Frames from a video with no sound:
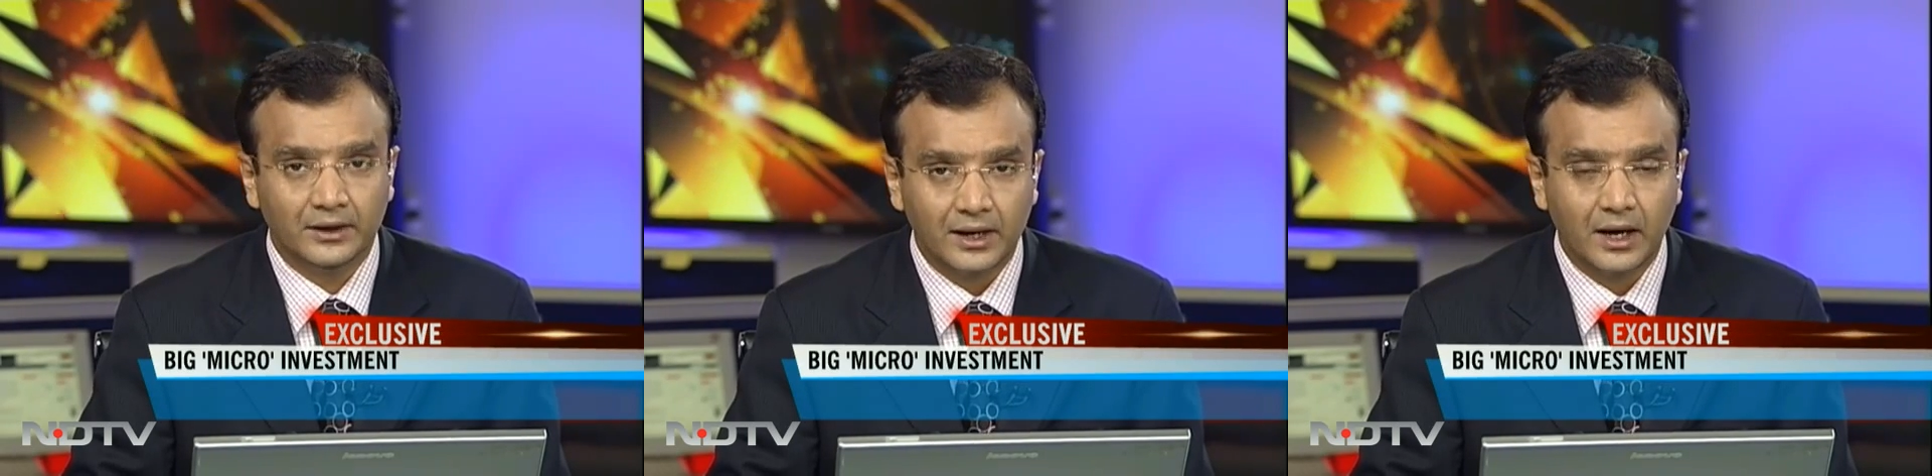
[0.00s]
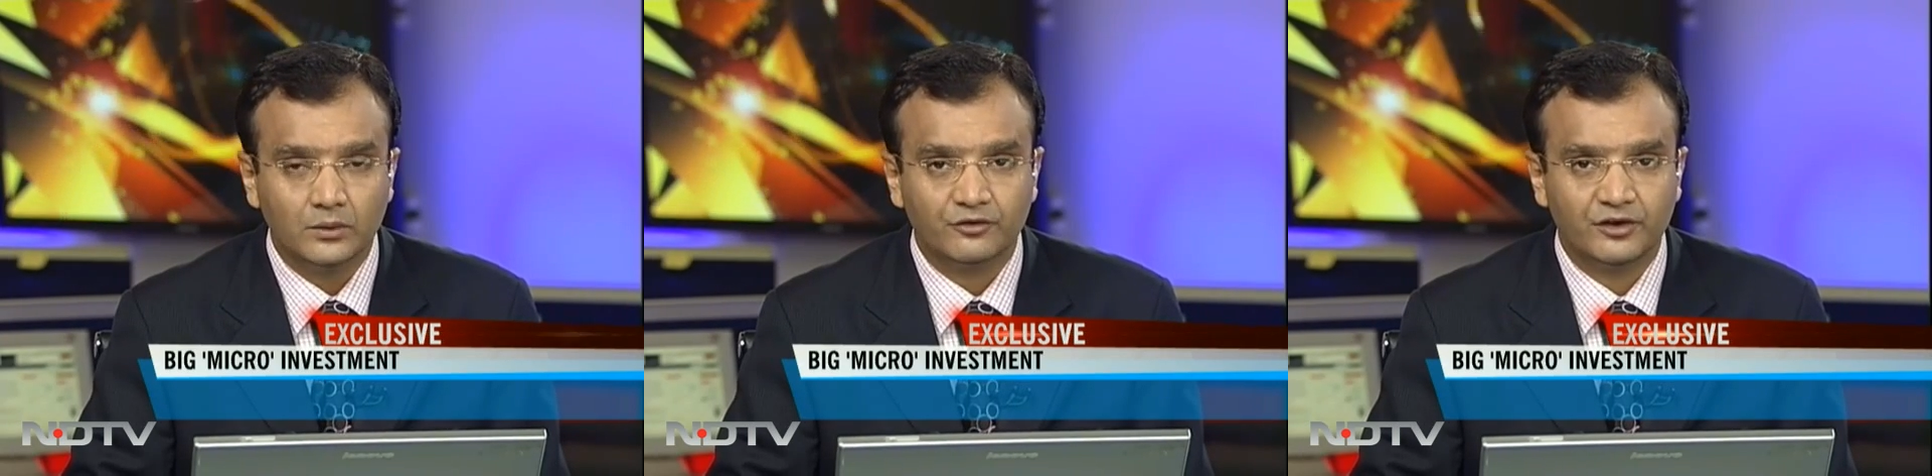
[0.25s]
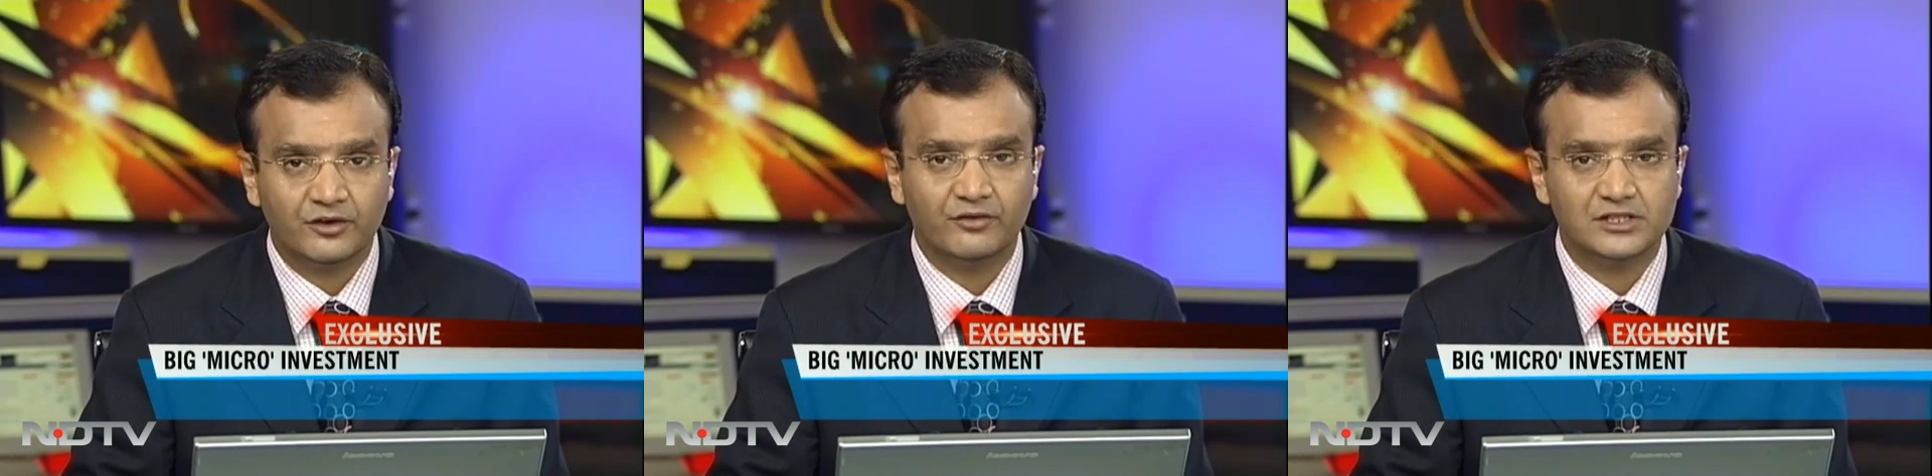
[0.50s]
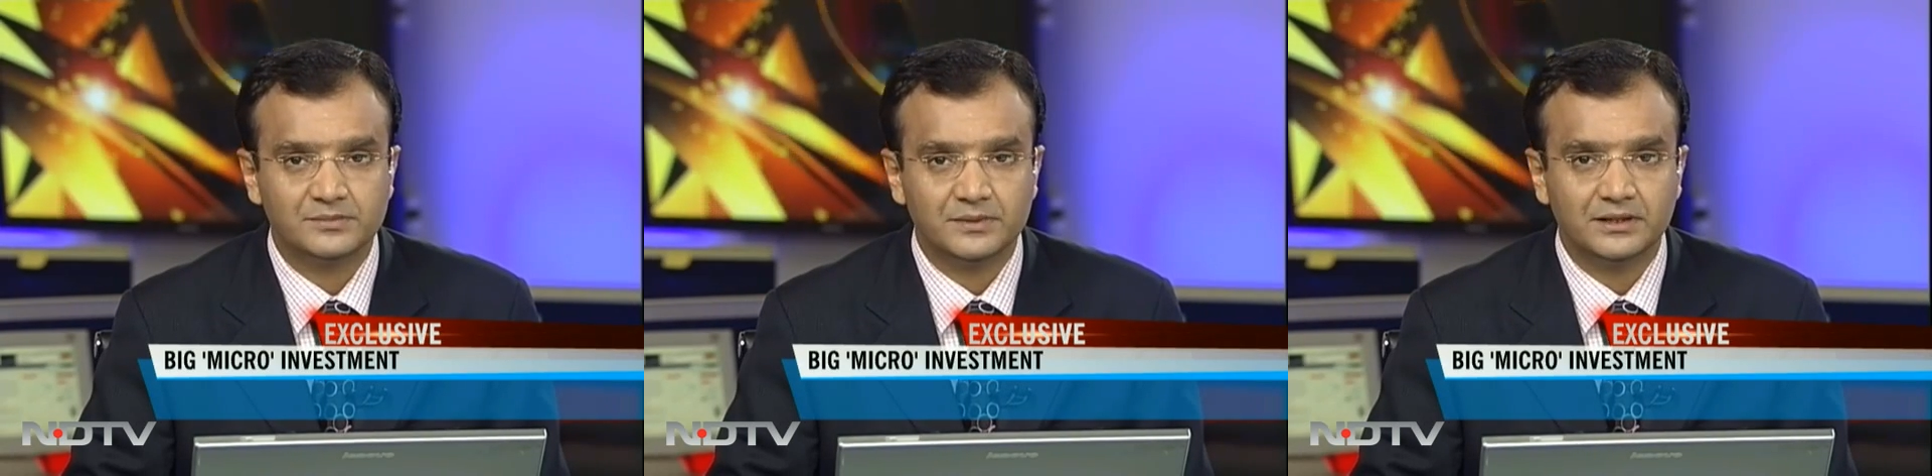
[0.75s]
round of
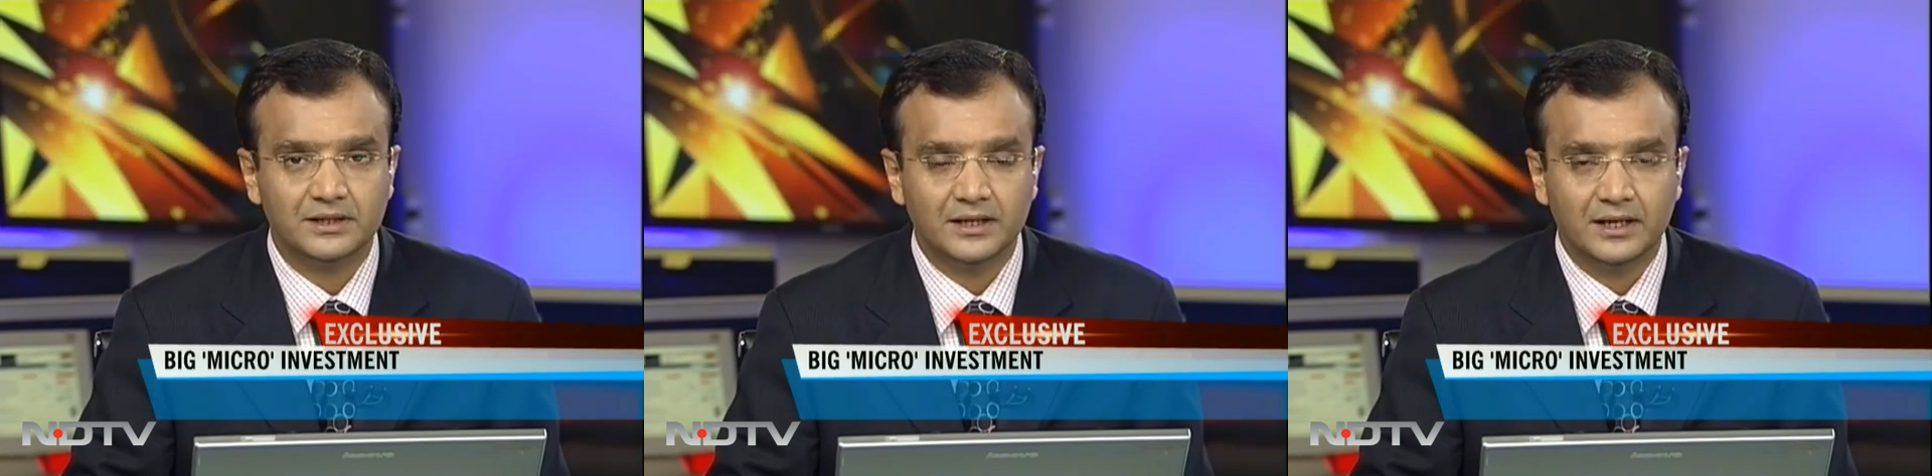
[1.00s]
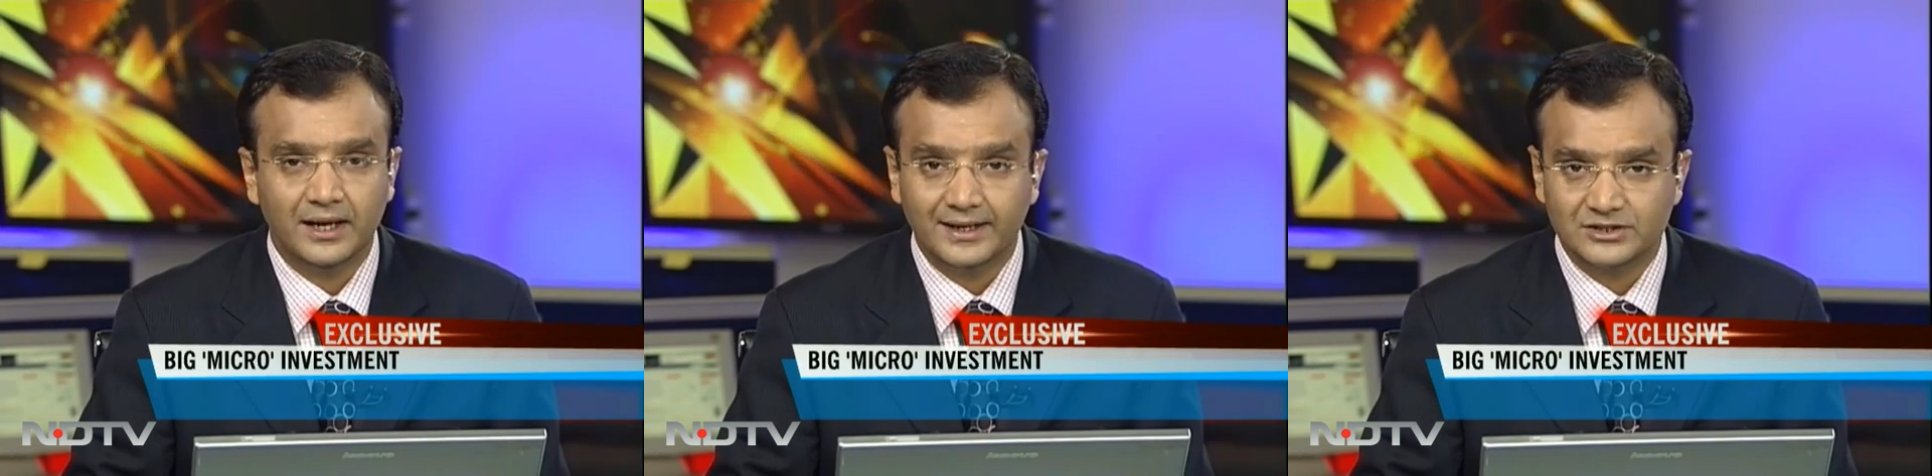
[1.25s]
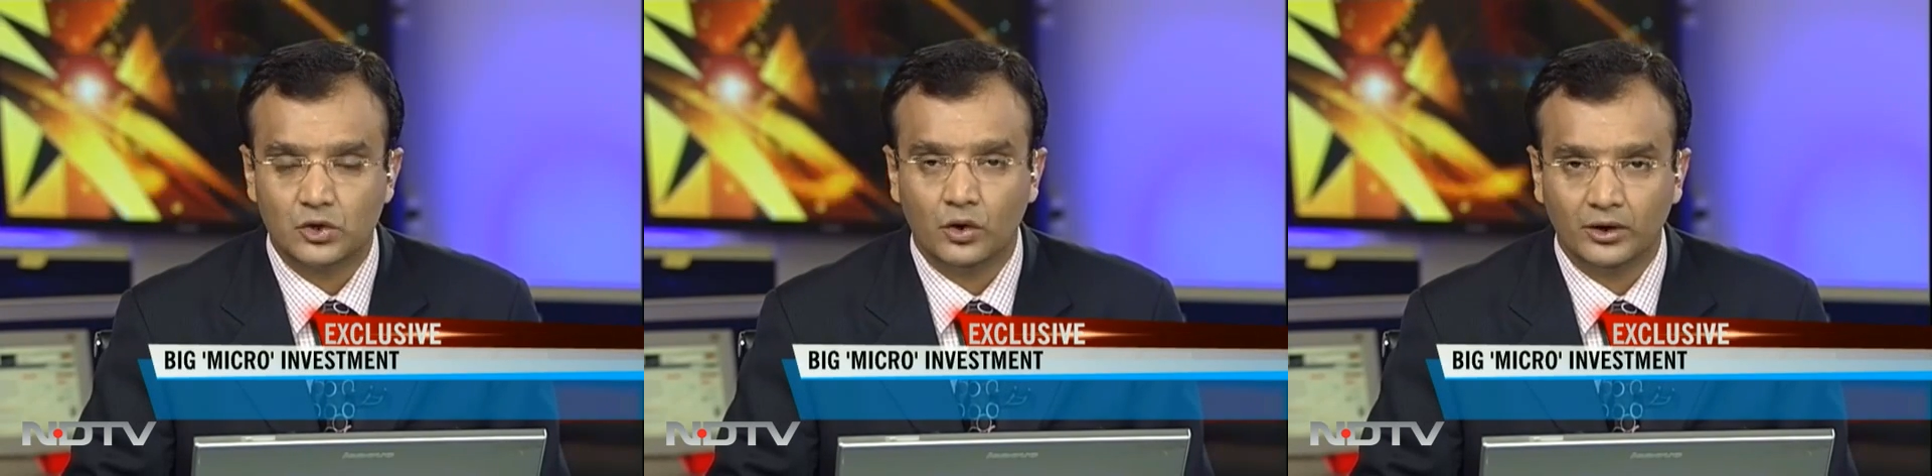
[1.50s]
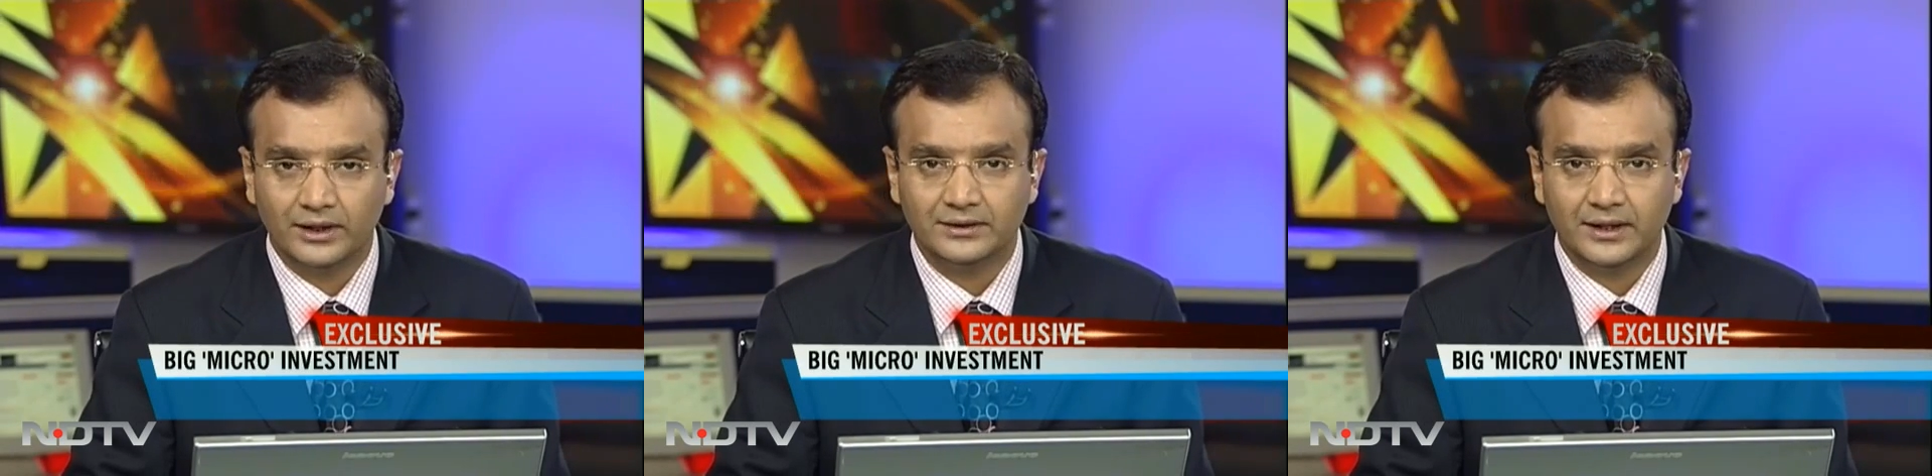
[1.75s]
investment has
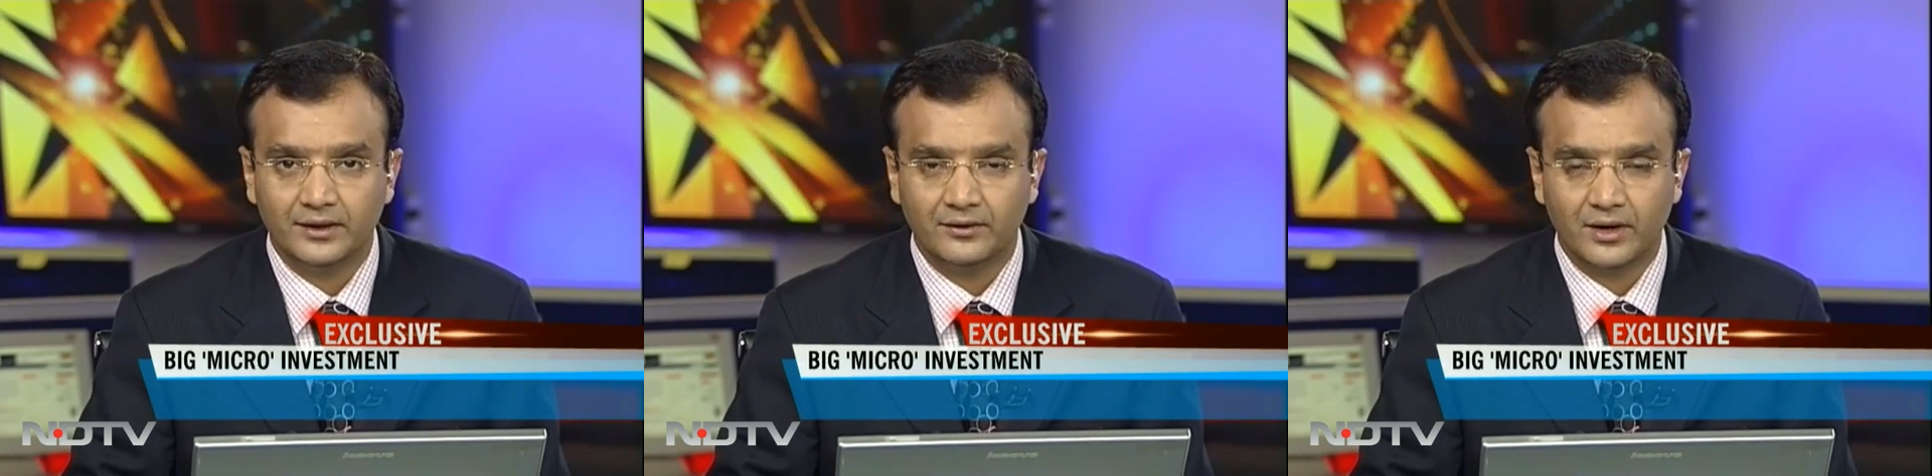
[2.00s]
gone in there.